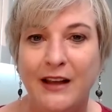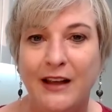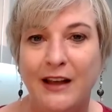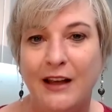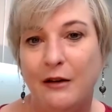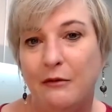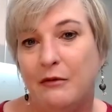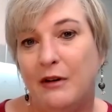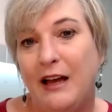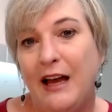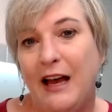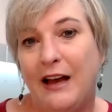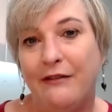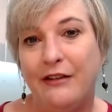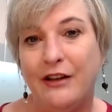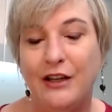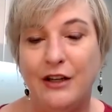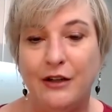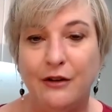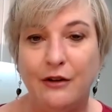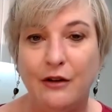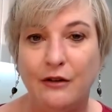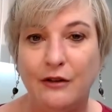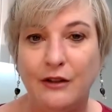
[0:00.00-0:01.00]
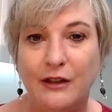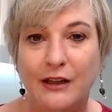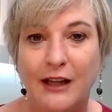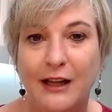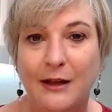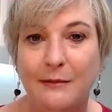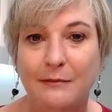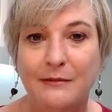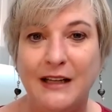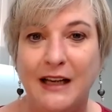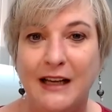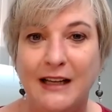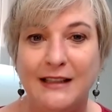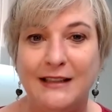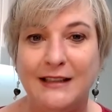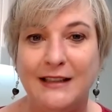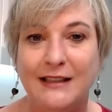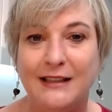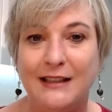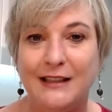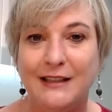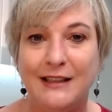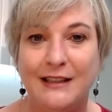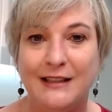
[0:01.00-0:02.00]
And what having your own club does
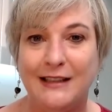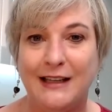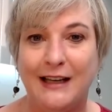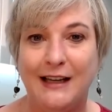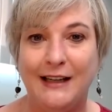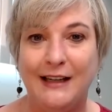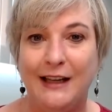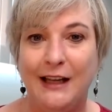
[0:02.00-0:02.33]
is it just kind